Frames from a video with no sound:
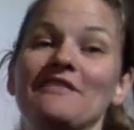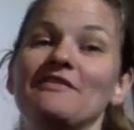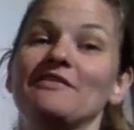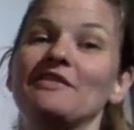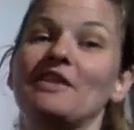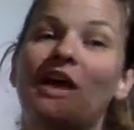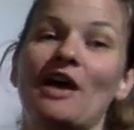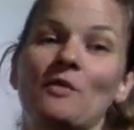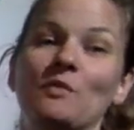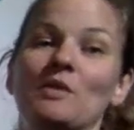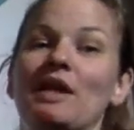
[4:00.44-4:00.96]
If
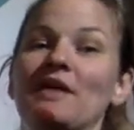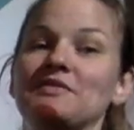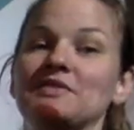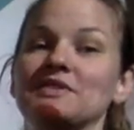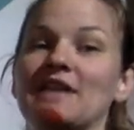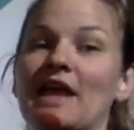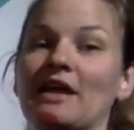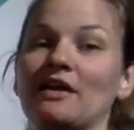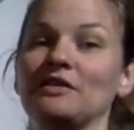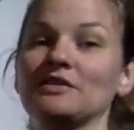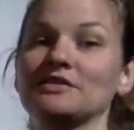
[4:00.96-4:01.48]
not, we'll have to
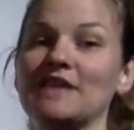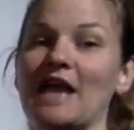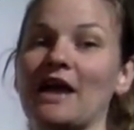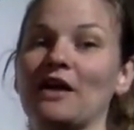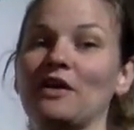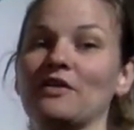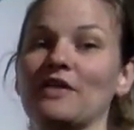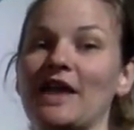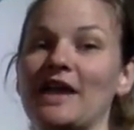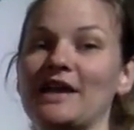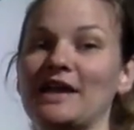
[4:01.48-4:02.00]

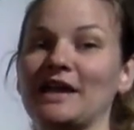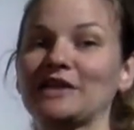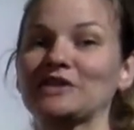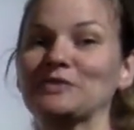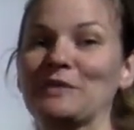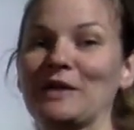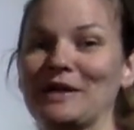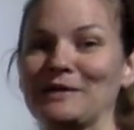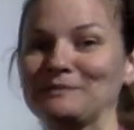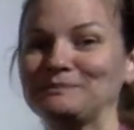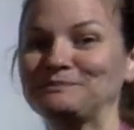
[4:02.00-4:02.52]
tackle that next
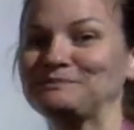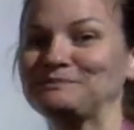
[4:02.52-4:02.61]
week.